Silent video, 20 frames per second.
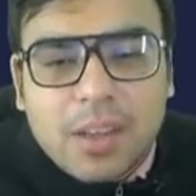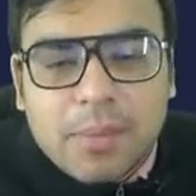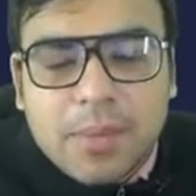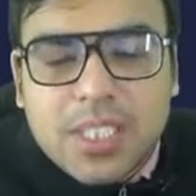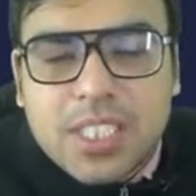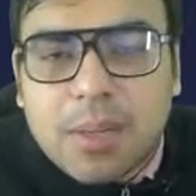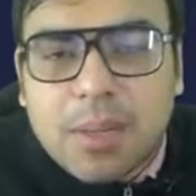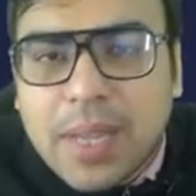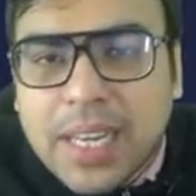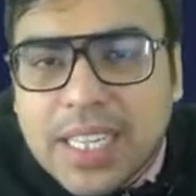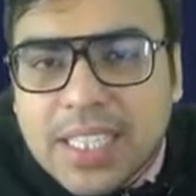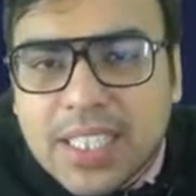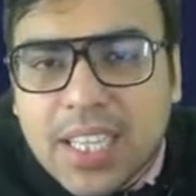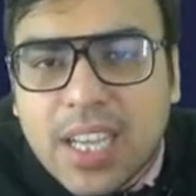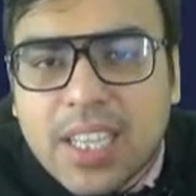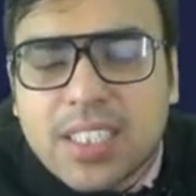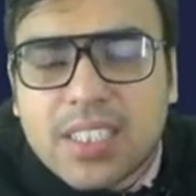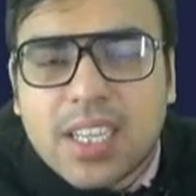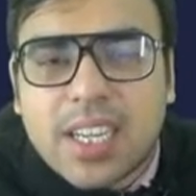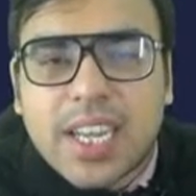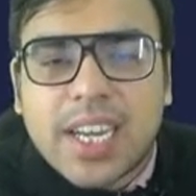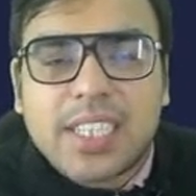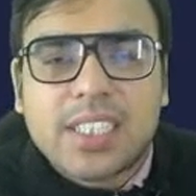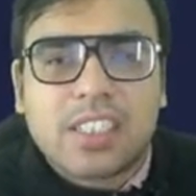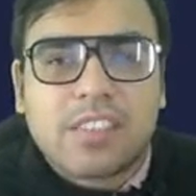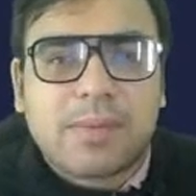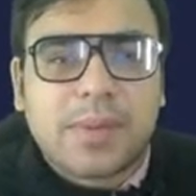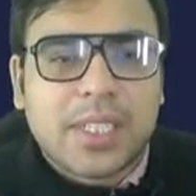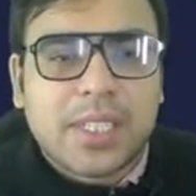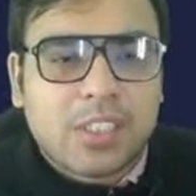Mr. Manik Saha is the current
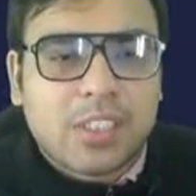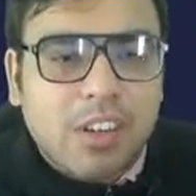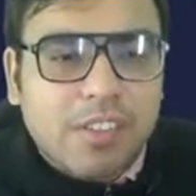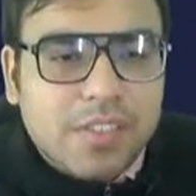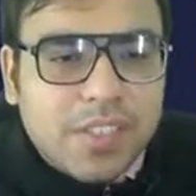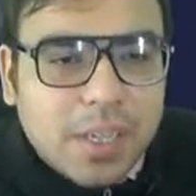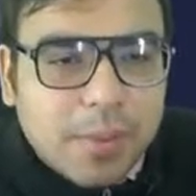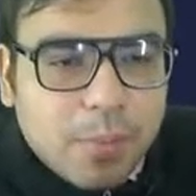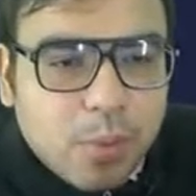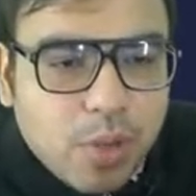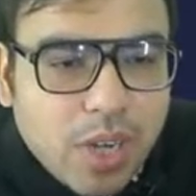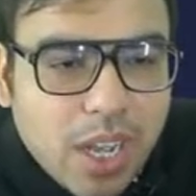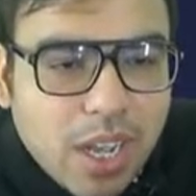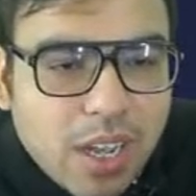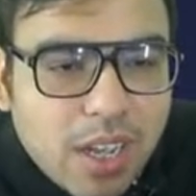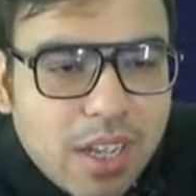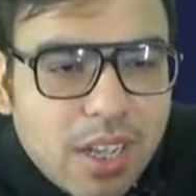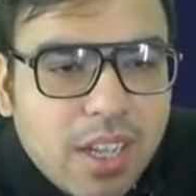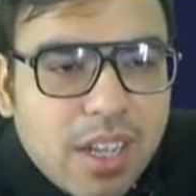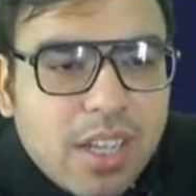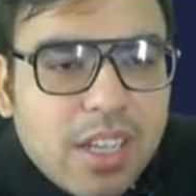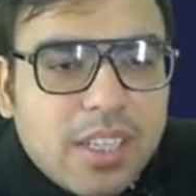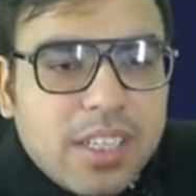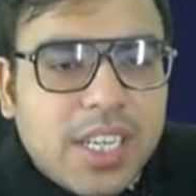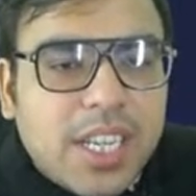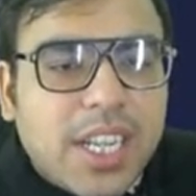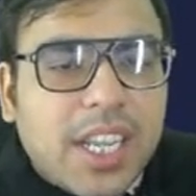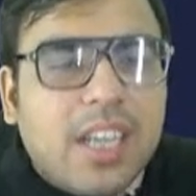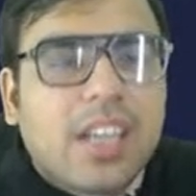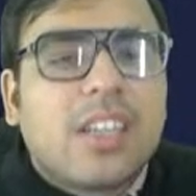chief minister of Tripura.
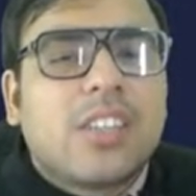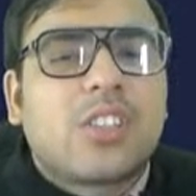Theek hai.